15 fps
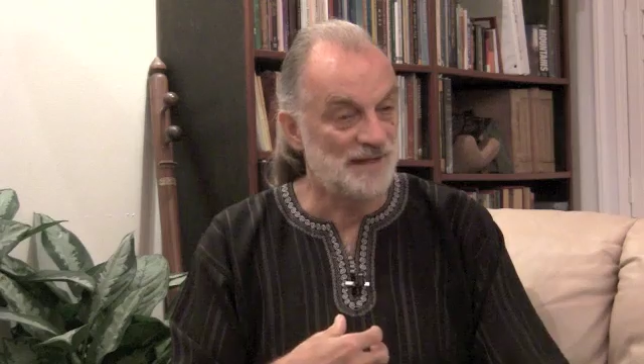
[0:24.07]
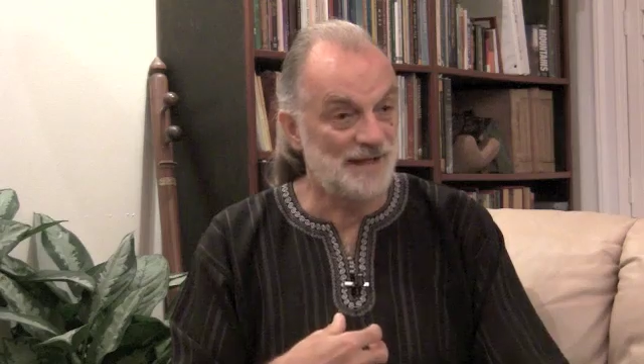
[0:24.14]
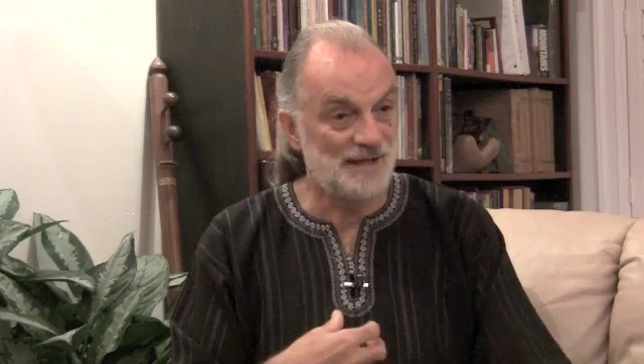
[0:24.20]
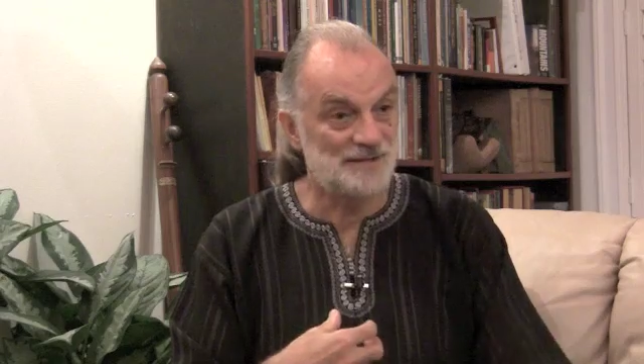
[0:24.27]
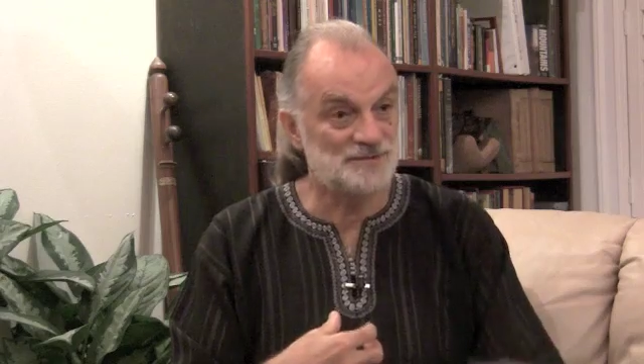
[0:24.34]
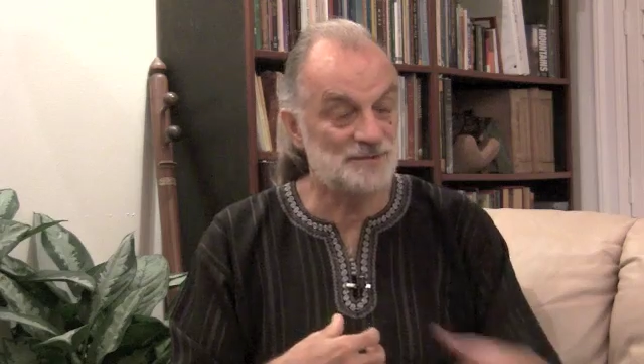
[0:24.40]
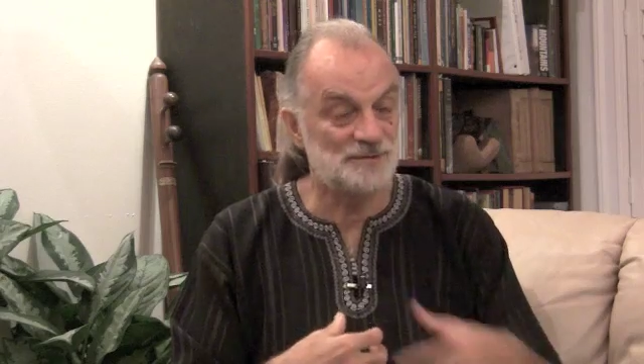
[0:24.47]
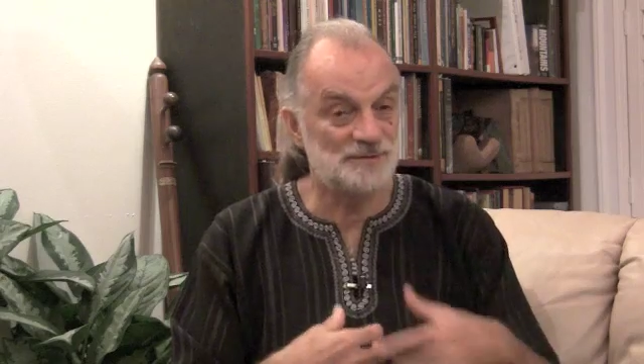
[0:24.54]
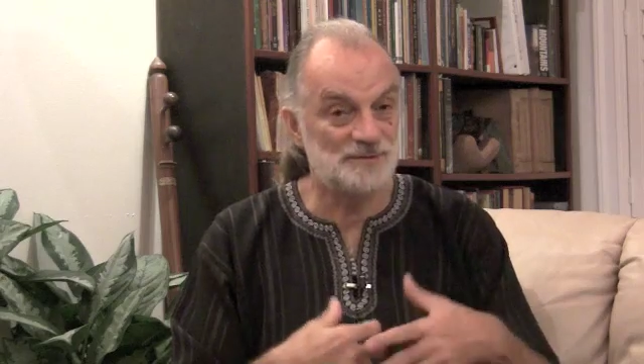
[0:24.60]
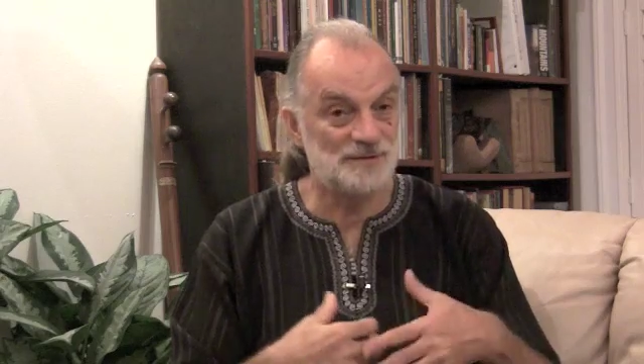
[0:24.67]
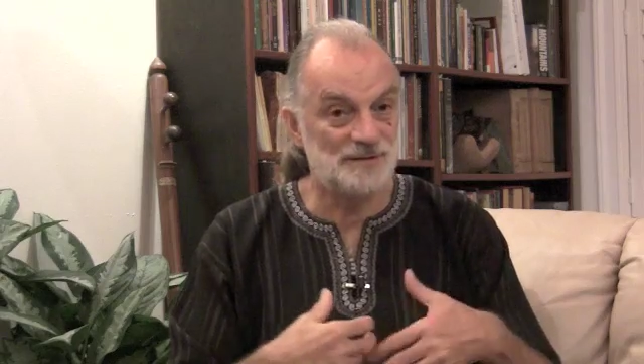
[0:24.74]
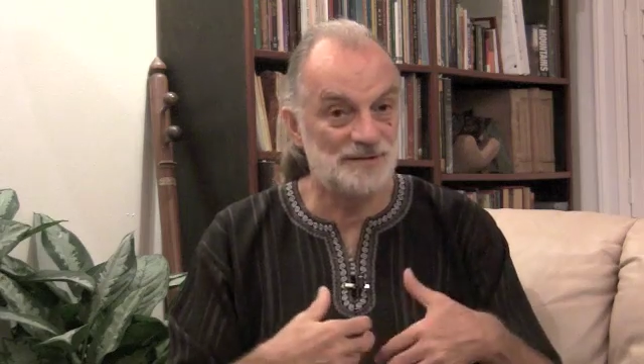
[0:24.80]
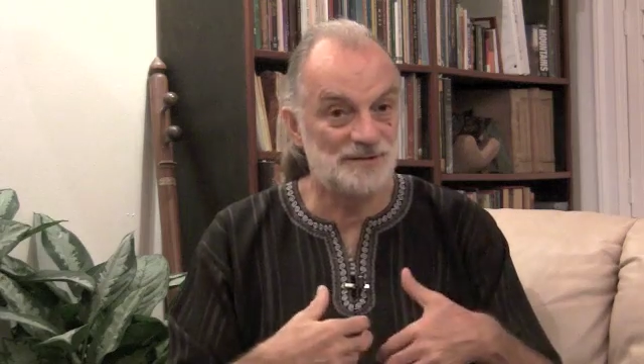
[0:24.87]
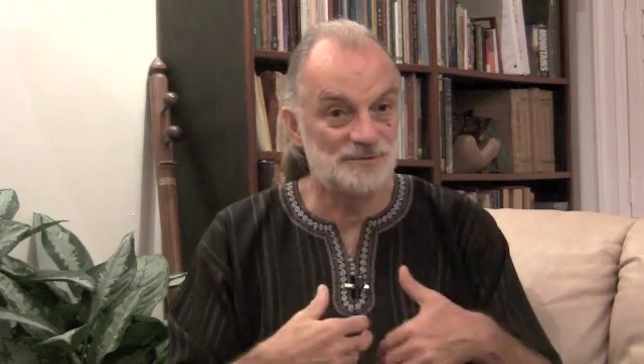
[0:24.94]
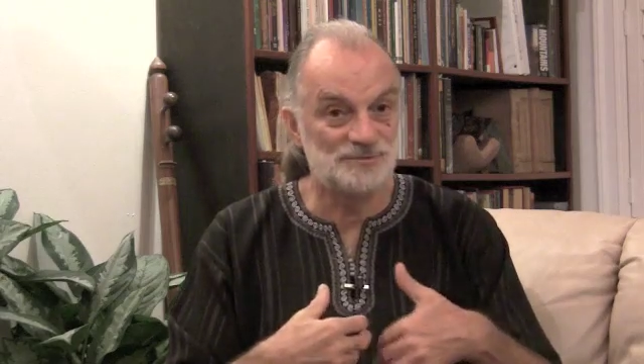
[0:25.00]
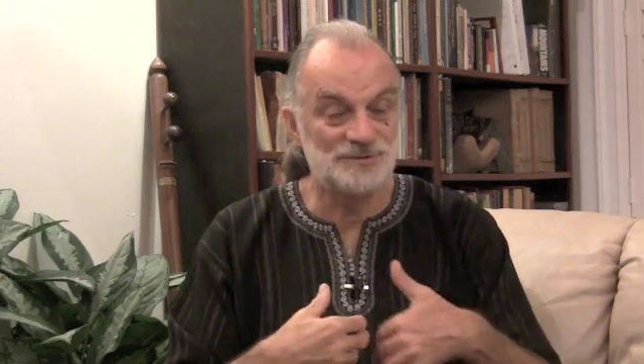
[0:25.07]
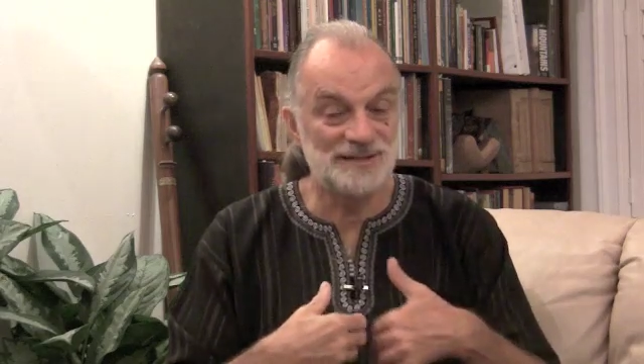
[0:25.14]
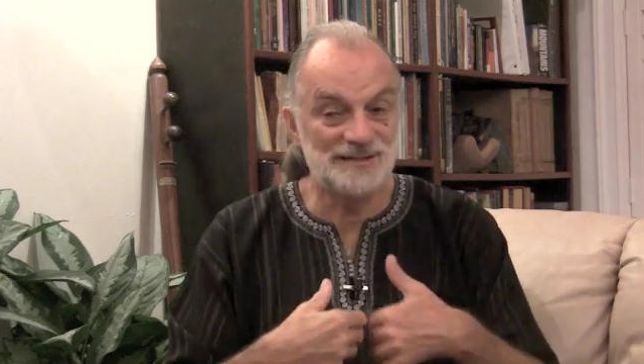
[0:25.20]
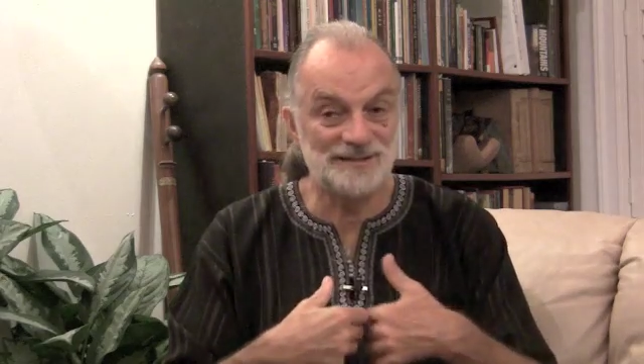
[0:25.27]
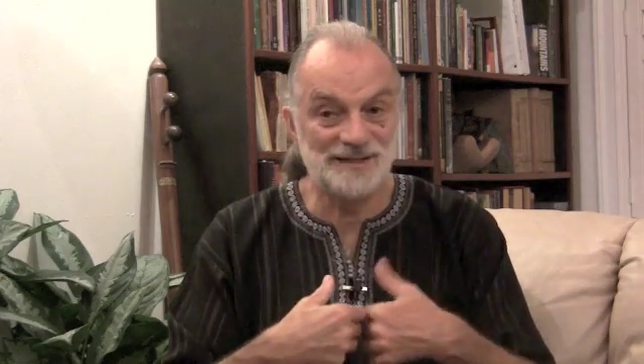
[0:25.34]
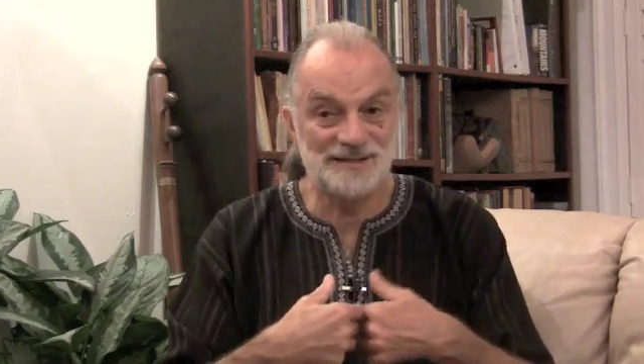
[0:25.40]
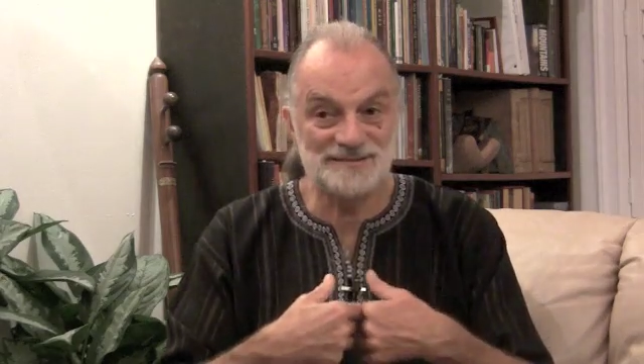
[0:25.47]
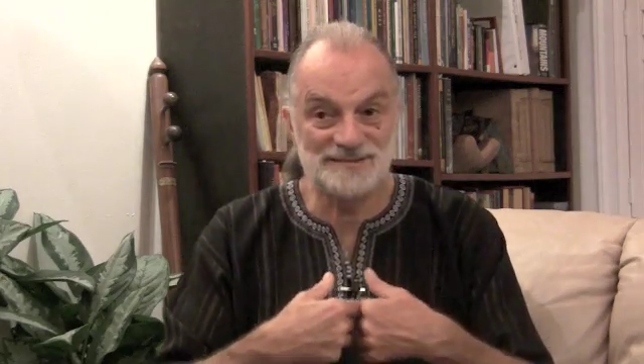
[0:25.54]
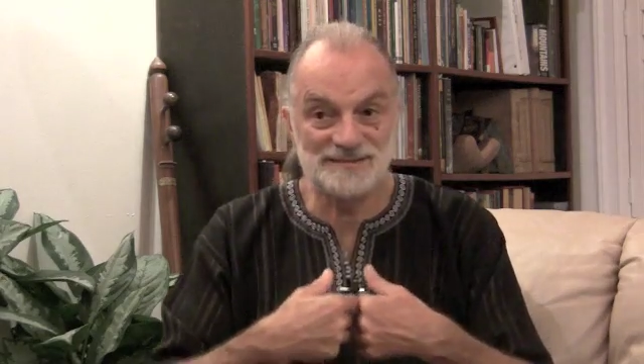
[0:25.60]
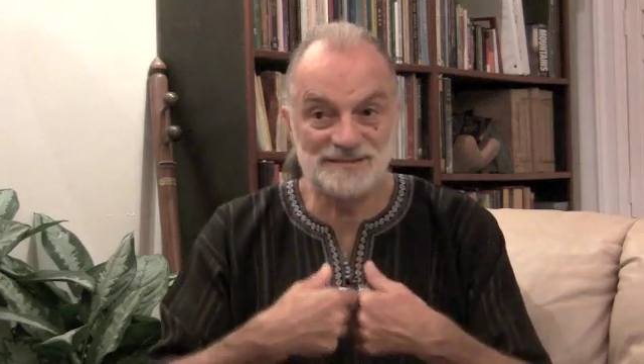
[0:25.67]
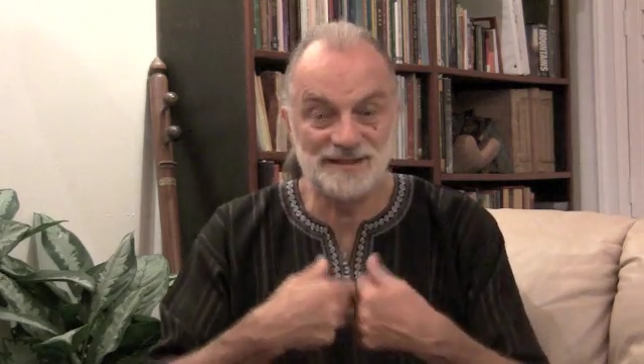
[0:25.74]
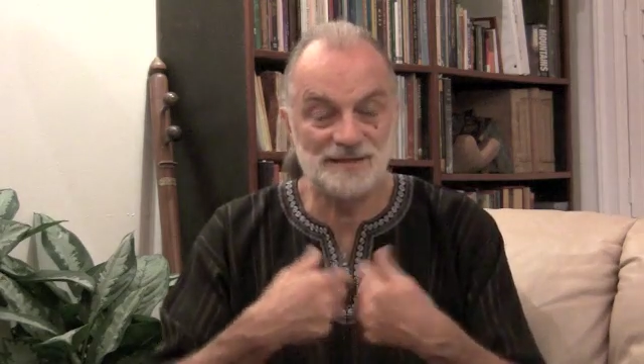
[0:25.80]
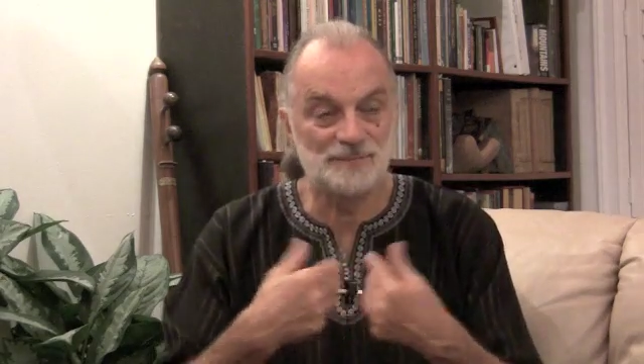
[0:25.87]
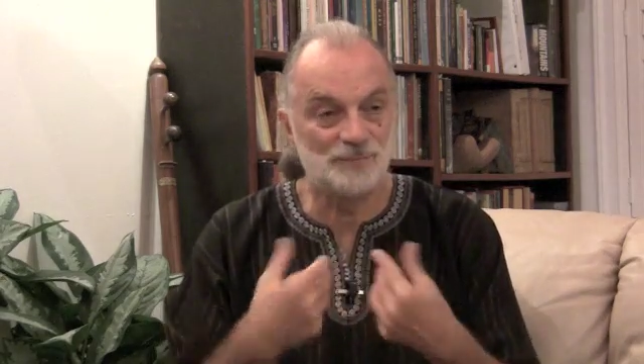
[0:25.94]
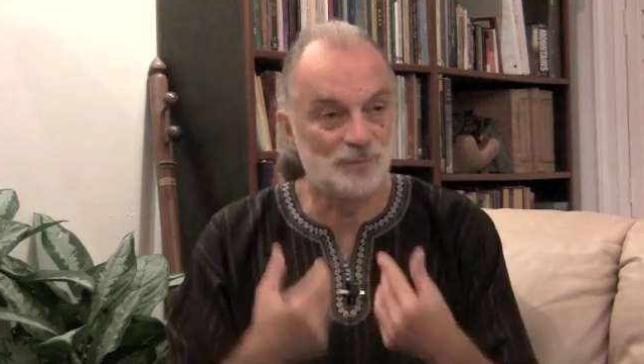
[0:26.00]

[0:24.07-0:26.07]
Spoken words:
And realizing that